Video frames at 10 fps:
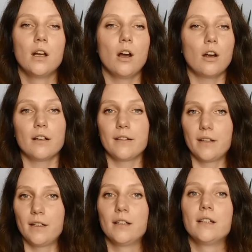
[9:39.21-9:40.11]
are
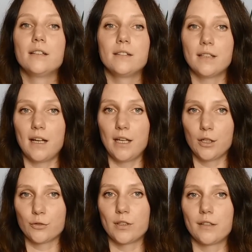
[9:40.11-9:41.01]
the
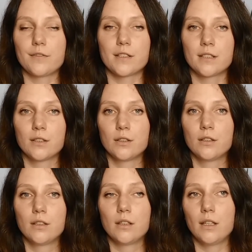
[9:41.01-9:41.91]
diagraphs
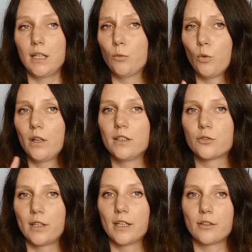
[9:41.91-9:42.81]
and one
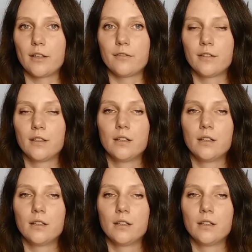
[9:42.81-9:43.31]
trigraph.